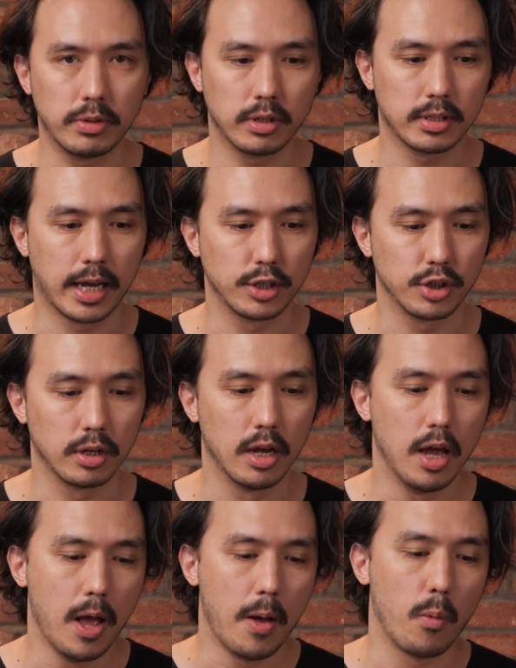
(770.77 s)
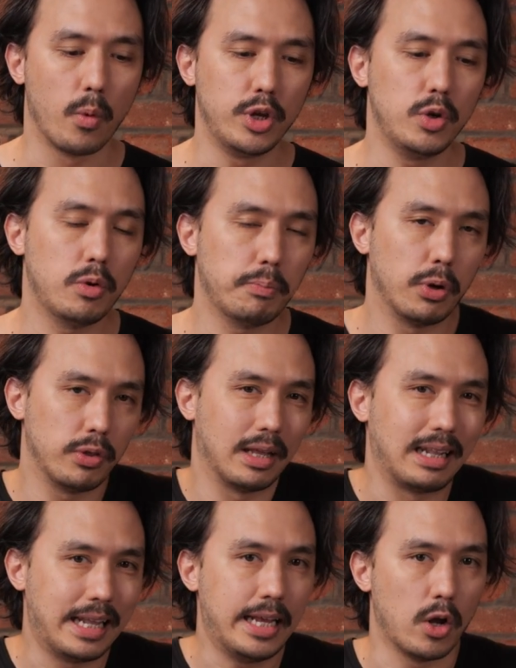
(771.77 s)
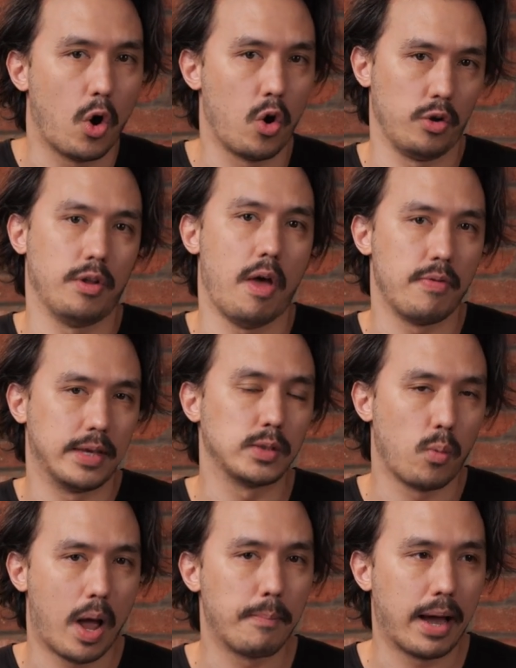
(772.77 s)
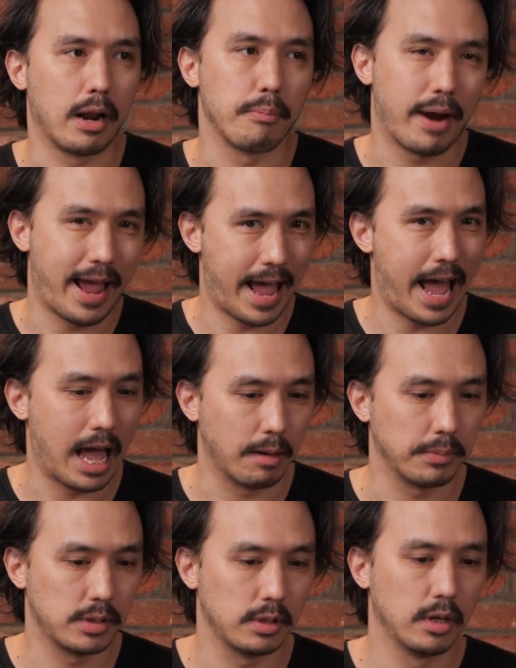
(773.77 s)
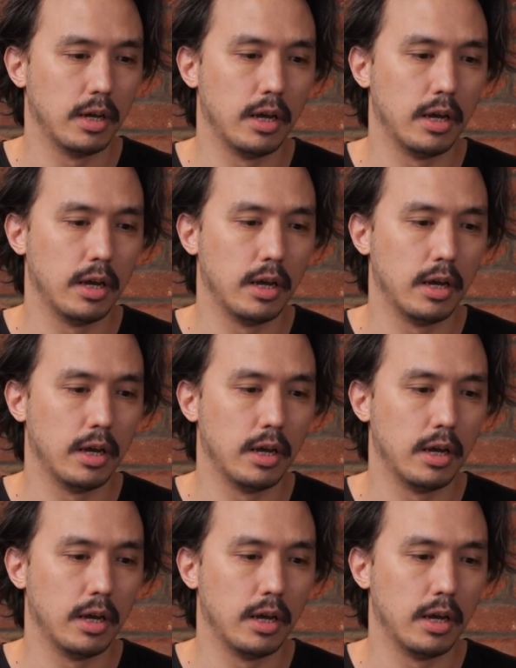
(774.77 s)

with your session, when you put the lid on this wet palette, perhaps